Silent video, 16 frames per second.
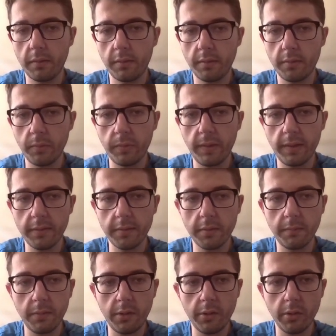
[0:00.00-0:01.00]
In
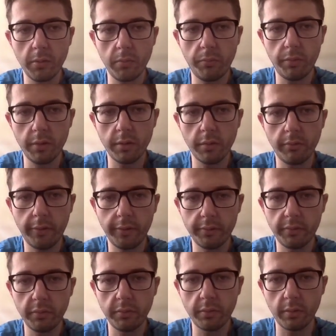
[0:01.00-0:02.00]
today's video we're
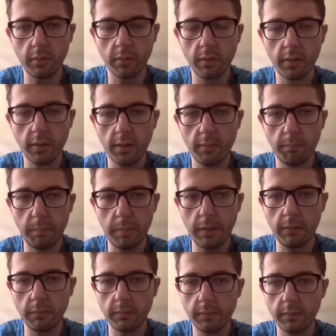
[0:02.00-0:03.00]
going to talk
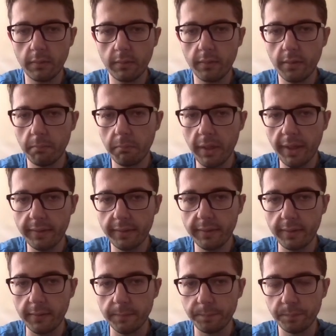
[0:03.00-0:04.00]
about the
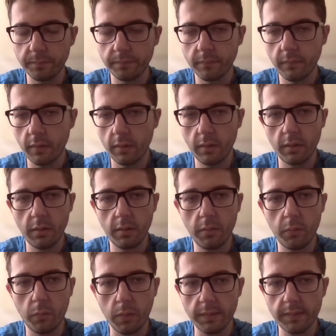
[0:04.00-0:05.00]
MACD.
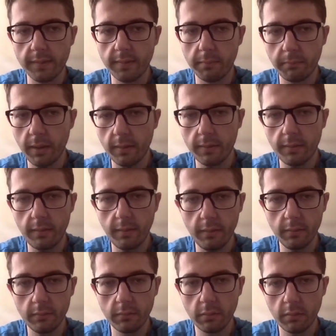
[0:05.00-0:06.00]
What's the
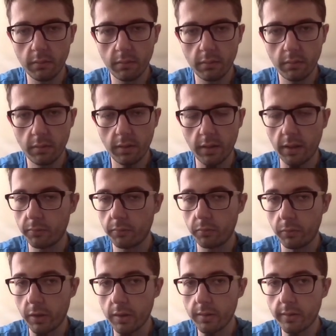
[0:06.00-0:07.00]
MACD? How
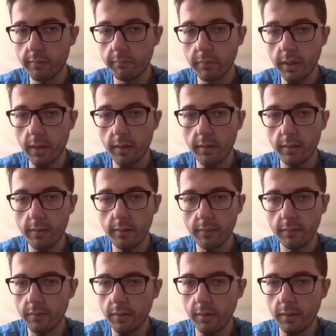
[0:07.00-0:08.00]
to add the
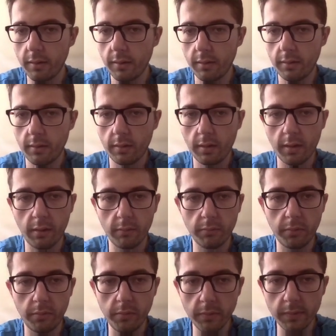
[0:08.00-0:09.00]
MACD? How
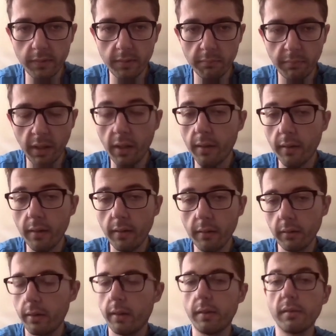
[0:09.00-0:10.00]
to use the
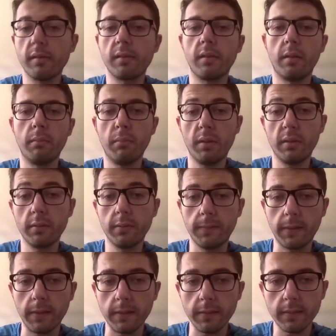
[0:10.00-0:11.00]
MACD? And some
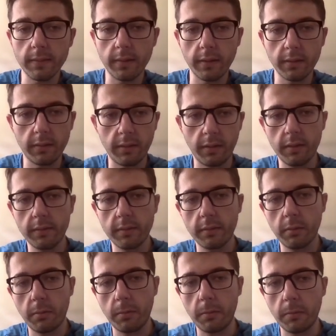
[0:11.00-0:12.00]
advanced
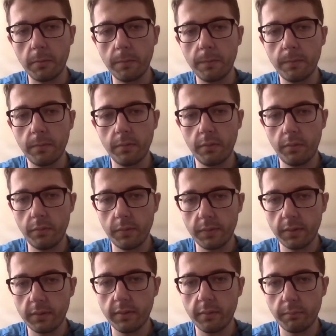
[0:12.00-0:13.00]
techniques of
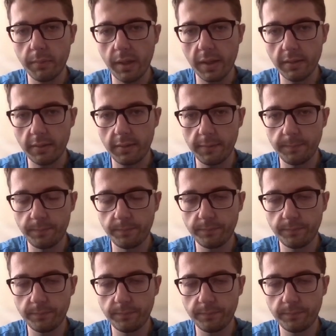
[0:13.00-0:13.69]
using the MACD.